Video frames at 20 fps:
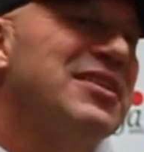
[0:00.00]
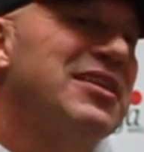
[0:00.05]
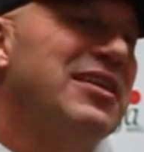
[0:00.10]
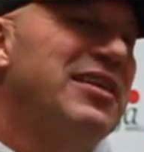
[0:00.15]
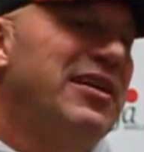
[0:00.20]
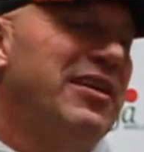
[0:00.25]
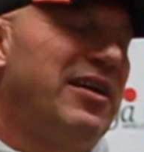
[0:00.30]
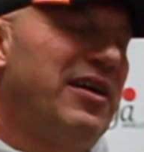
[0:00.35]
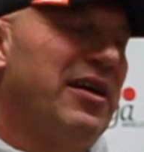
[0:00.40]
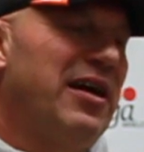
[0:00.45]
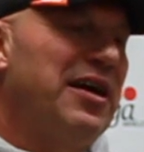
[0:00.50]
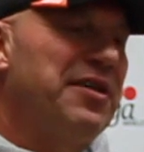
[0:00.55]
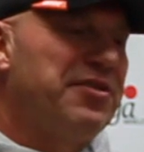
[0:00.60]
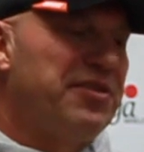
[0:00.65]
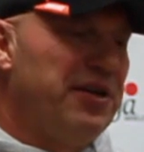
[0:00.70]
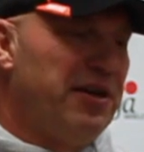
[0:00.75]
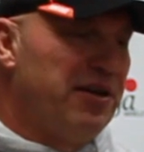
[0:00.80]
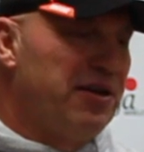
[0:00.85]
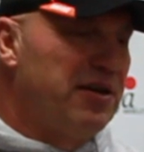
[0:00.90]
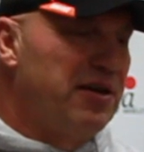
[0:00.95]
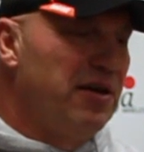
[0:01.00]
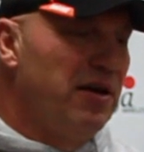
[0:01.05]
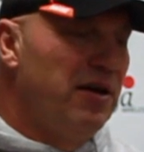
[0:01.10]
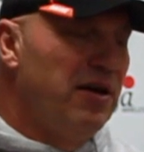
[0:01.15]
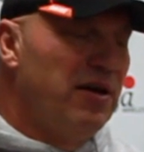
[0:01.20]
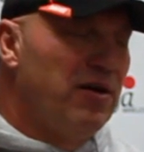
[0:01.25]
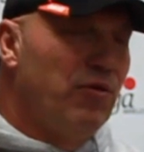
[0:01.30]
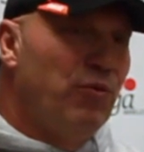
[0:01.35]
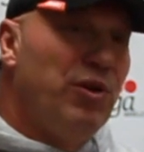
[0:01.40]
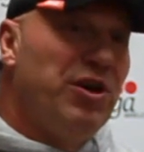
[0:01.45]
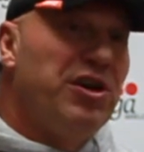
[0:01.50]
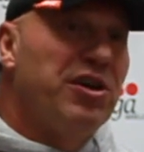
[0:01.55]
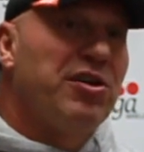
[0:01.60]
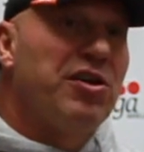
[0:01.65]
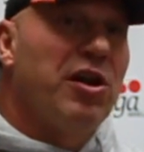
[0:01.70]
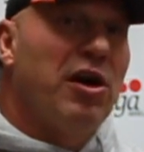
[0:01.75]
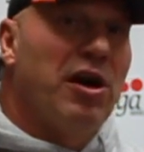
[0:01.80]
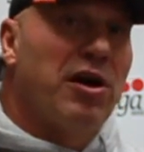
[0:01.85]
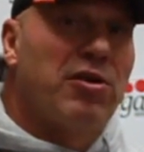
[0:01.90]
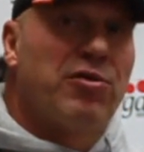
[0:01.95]
And I think we
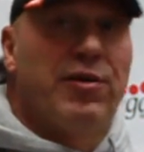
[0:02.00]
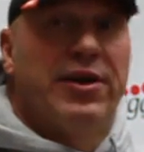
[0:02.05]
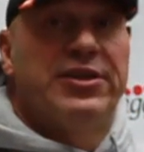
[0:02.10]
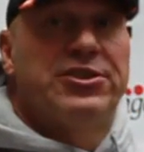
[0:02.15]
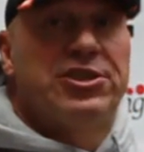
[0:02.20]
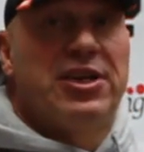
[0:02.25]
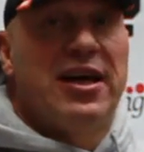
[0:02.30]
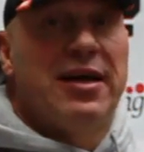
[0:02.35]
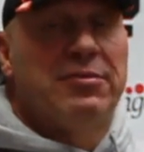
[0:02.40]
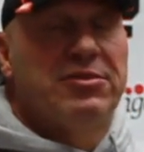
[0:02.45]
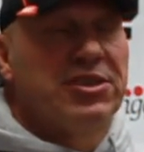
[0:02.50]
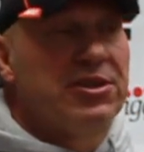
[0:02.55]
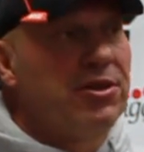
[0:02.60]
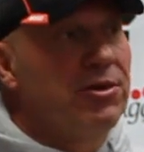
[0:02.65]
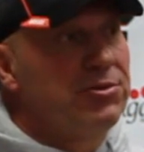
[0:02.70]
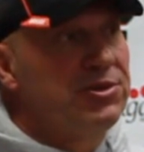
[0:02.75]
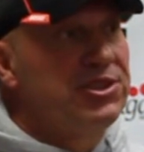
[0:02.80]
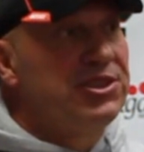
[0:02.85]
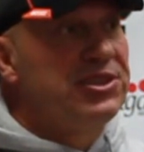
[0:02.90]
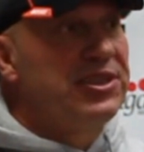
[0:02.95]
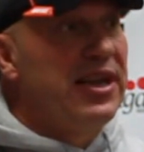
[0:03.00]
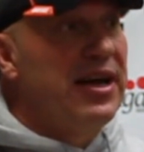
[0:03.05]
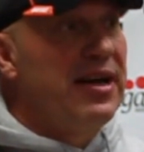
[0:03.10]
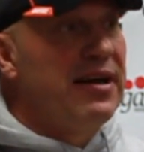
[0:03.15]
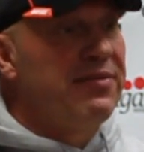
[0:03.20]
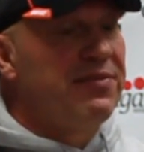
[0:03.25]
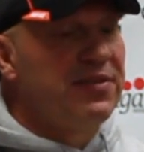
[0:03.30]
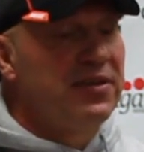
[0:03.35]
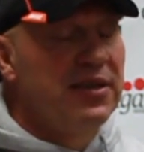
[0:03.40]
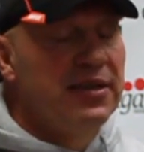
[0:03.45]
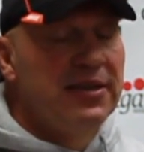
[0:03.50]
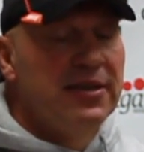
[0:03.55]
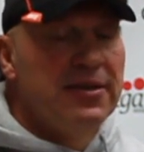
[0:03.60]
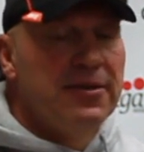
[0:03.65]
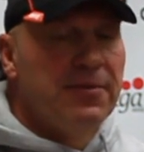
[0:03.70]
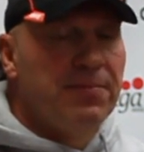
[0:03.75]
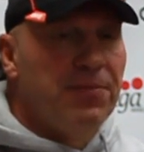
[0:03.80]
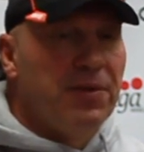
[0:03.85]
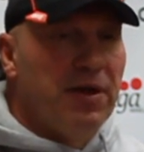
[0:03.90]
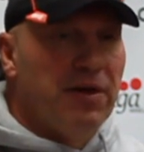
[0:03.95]
did a great job as a coaching staff
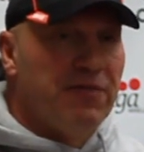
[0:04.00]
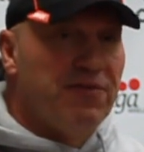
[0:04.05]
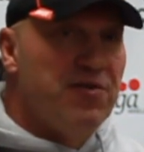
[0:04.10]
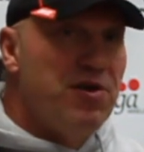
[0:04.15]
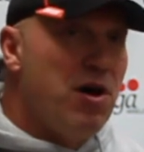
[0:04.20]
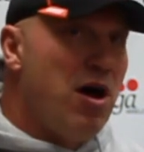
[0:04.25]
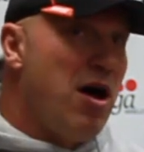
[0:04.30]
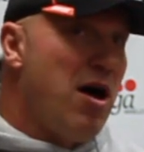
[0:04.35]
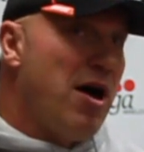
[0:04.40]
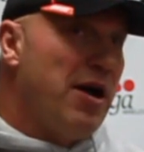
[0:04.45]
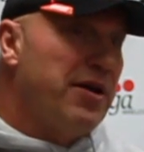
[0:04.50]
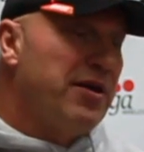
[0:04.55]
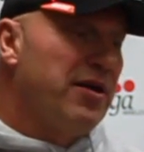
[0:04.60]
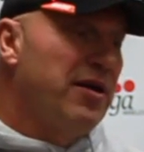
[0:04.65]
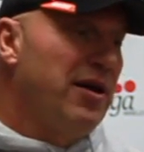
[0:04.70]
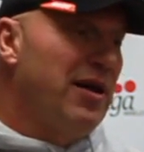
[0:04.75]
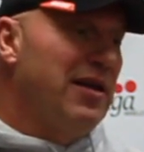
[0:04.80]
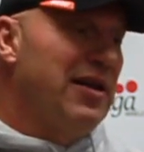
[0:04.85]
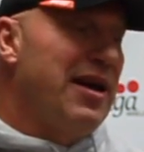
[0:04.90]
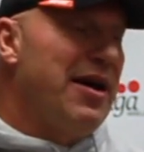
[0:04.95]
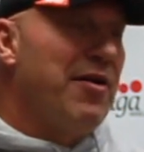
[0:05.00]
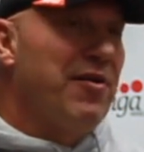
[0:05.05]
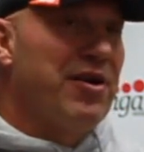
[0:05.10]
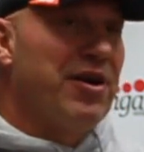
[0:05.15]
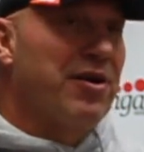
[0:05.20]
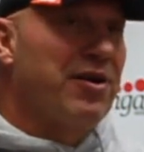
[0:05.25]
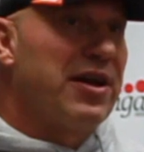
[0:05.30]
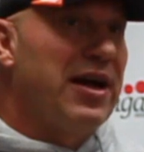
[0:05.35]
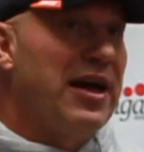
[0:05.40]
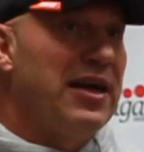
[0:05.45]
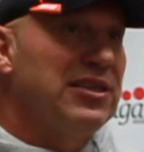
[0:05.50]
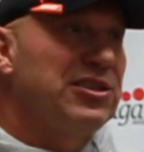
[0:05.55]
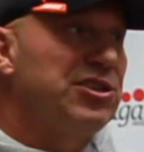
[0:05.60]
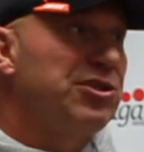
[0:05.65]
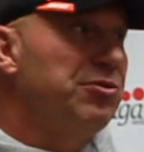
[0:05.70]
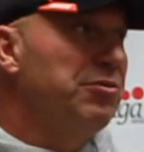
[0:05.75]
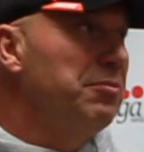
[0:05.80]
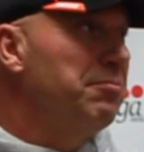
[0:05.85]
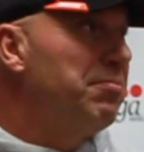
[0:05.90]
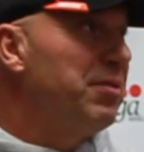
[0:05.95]
of not allowing our guys
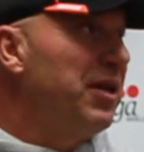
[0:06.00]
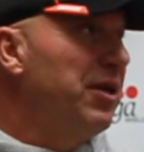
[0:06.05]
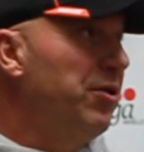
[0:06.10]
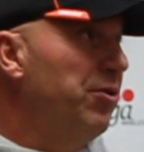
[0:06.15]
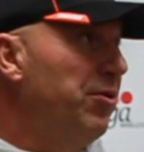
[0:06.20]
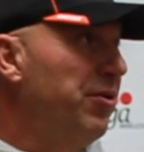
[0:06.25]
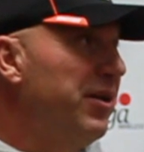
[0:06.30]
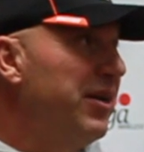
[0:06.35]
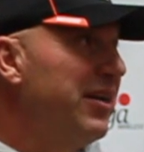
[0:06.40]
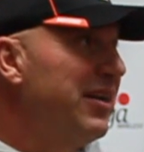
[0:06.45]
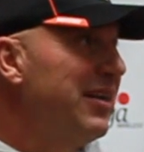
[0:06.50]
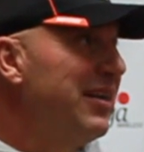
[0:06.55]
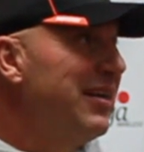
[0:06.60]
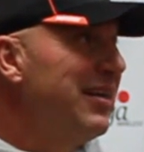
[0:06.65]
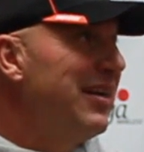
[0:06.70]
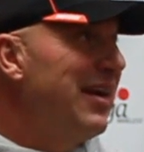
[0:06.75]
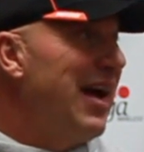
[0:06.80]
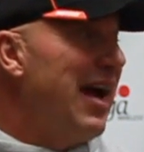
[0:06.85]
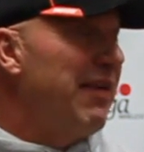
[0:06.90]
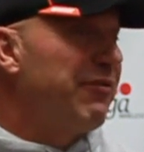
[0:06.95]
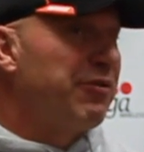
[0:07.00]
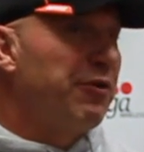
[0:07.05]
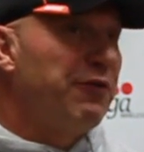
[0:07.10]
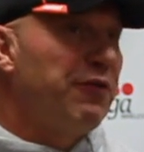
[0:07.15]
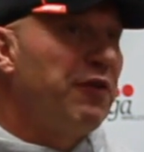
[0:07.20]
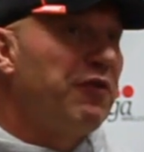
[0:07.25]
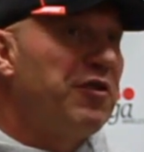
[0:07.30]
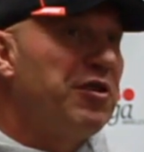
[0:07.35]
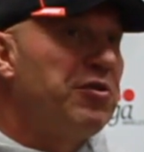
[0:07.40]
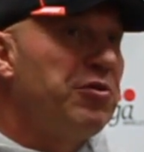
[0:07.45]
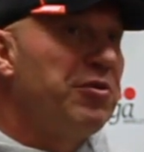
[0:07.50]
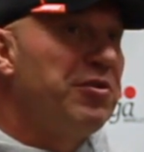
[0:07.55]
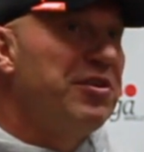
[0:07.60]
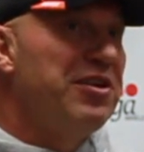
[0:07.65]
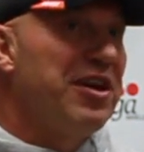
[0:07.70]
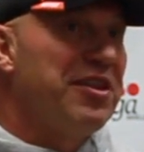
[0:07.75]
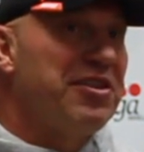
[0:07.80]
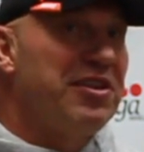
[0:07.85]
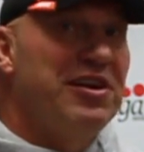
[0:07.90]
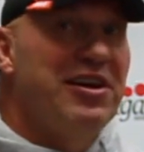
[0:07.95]
to implode after
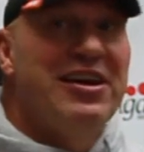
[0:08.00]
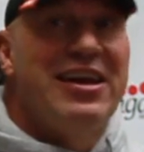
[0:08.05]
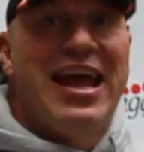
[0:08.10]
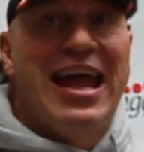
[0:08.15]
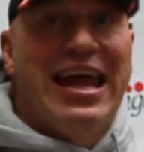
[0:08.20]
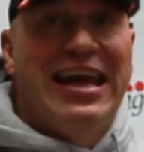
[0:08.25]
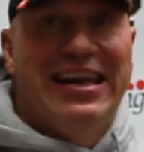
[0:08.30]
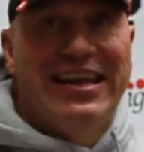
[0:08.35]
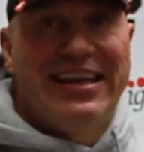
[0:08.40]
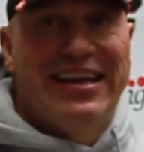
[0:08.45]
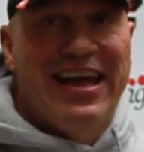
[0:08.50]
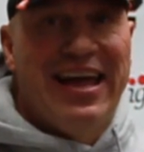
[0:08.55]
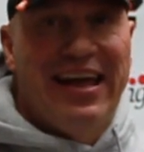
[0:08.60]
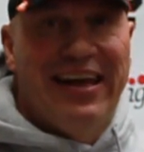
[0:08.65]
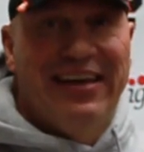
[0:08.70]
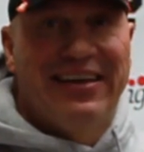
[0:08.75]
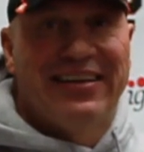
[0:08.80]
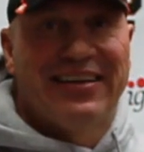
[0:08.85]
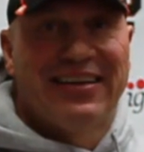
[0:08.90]
52-0 and 80-8.